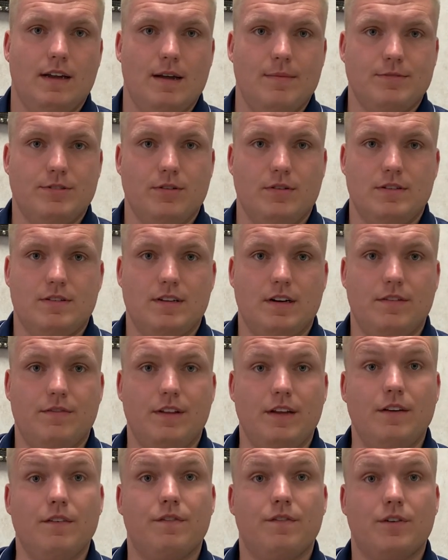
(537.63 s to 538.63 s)
So instead of
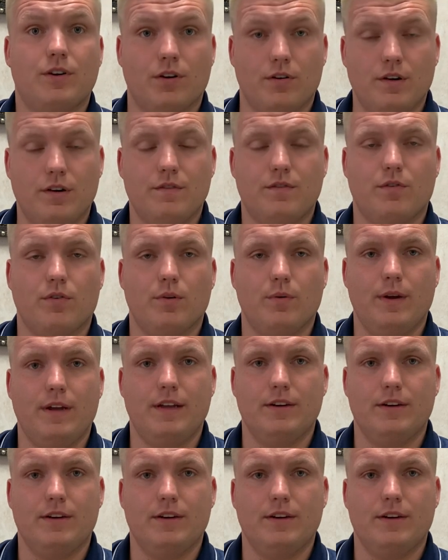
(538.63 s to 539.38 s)
the current four-way